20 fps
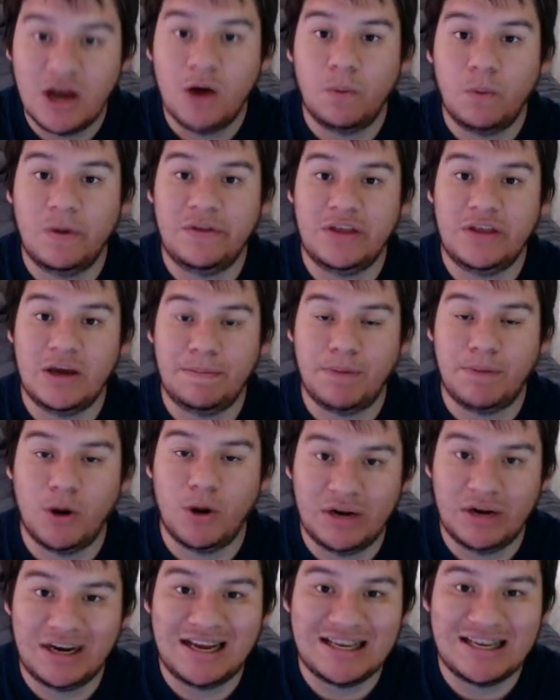when the
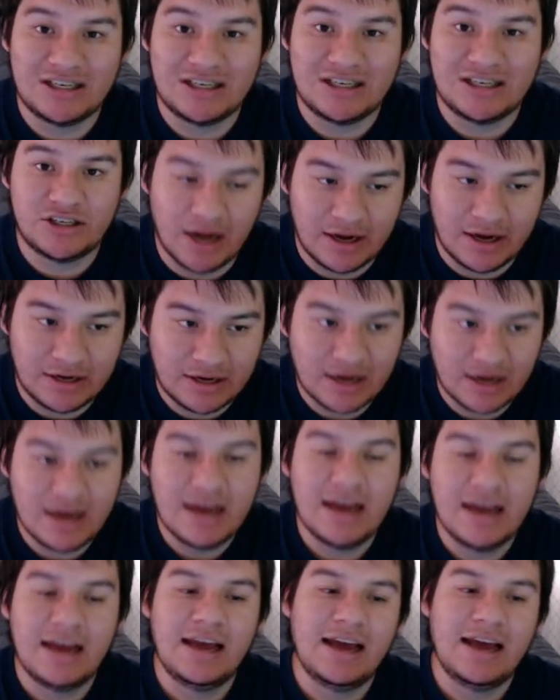opponent is stunned.
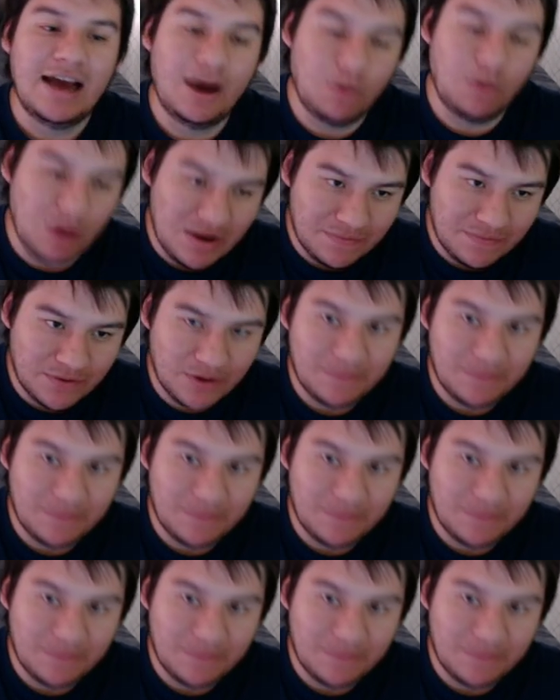However,